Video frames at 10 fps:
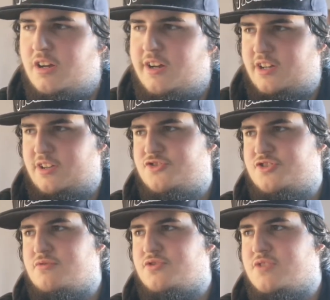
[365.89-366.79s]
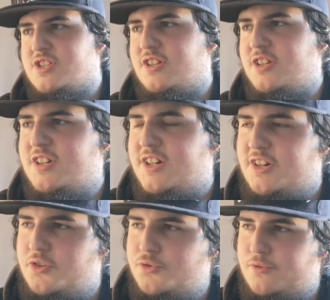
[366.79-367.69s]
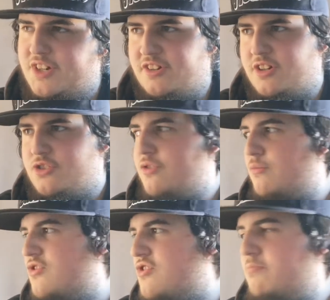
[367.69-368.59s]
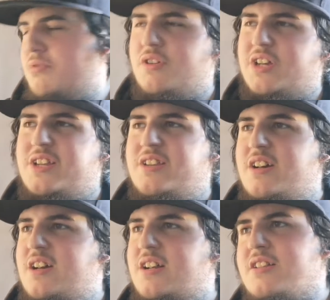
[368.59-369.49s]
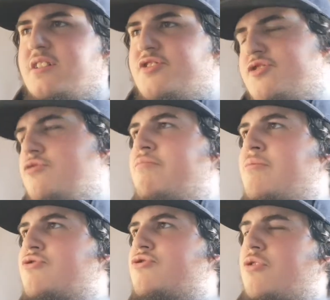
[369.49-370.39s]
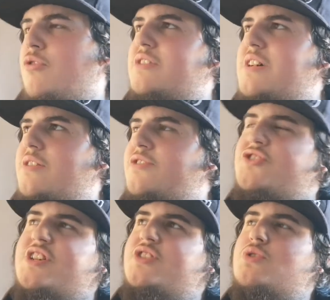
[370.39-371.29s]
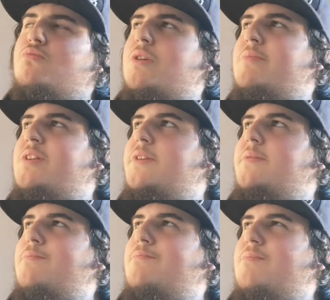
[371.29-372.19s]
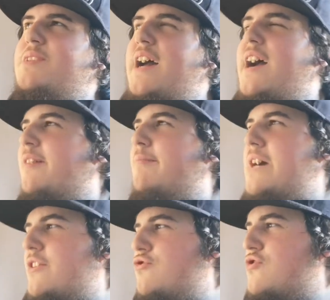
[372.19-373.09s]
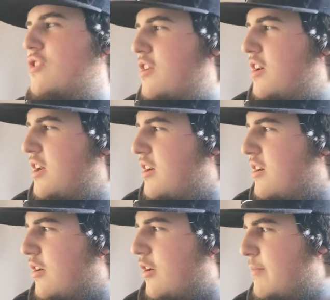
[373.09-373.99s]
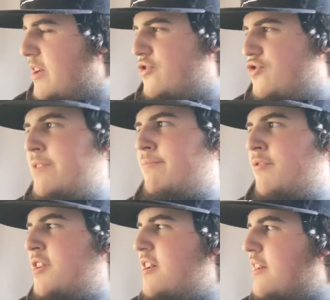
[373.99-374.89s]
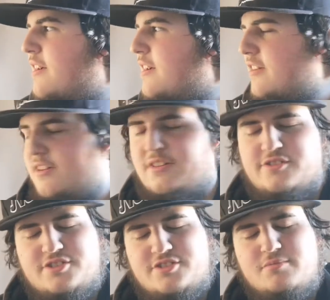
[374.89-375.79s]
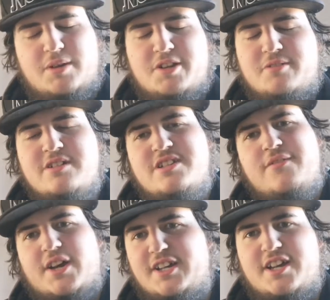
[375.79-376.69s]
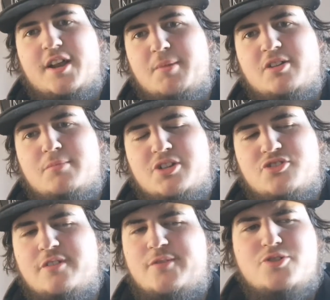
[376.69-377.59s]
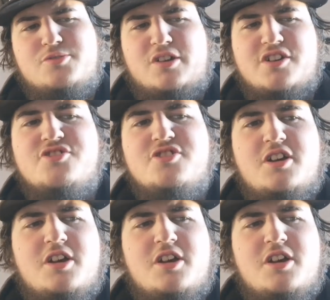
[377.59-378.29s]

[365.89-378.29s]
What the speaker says: And she was recently diagnosed with a concussion, which is put in the Super Showdown 6 women tag match in jeopardy. Because, I mean, as if I cared about the match in the first place.